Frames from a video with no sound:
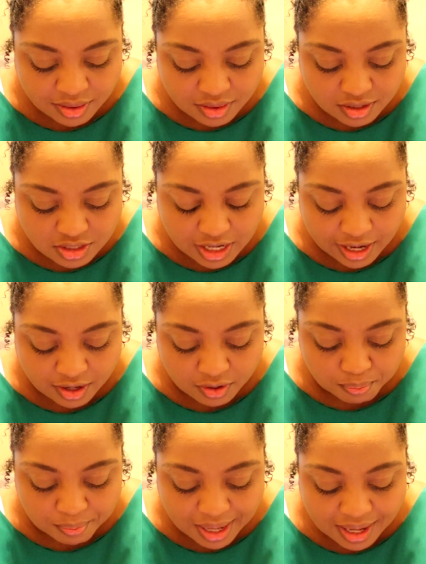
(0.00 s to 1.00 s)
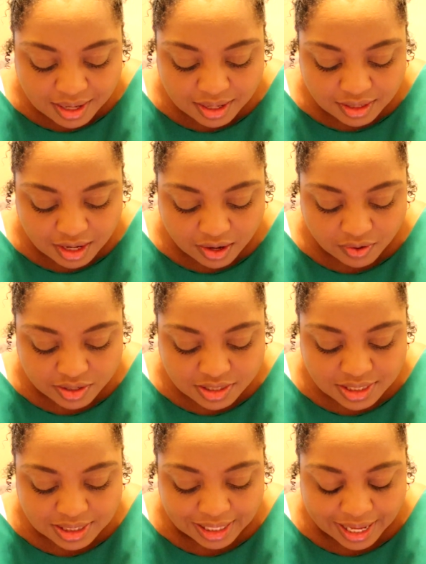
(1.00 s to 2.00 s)
The child may inherit
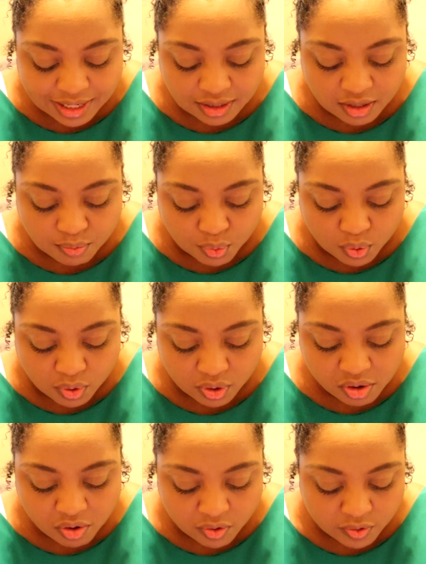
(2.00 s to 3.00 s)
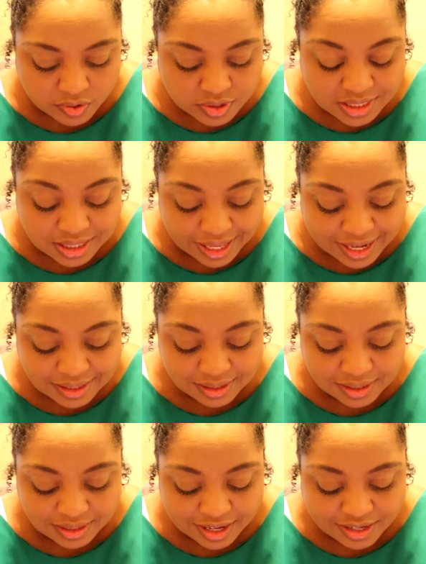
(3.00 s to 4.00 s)
slightly more or
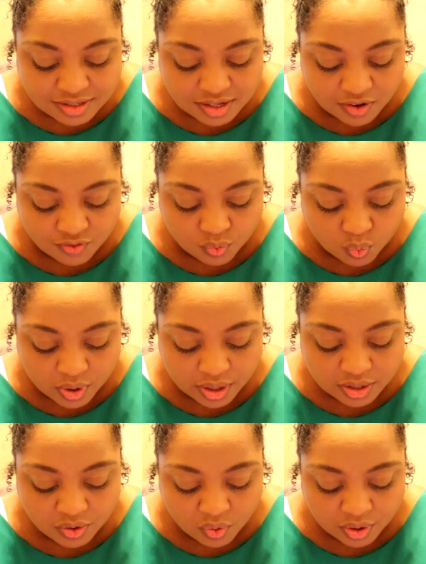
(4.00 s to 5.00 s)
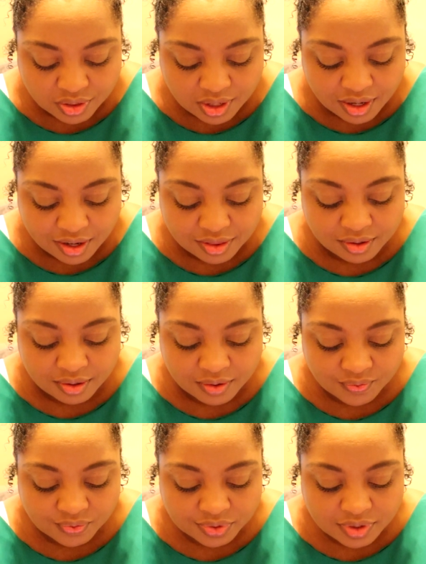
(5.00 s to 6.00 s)
slightly less of one or the
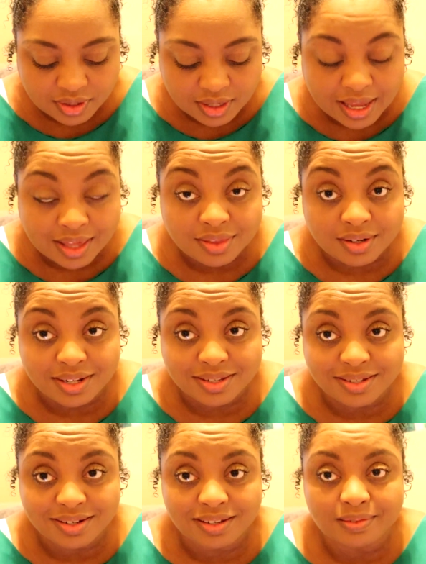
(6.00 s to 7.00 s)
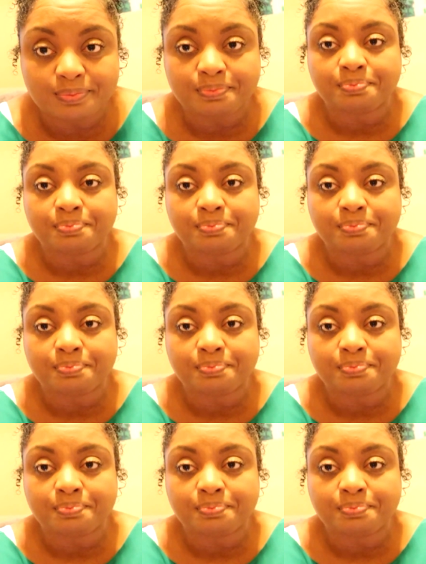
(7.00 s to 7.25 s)
other ethnicity.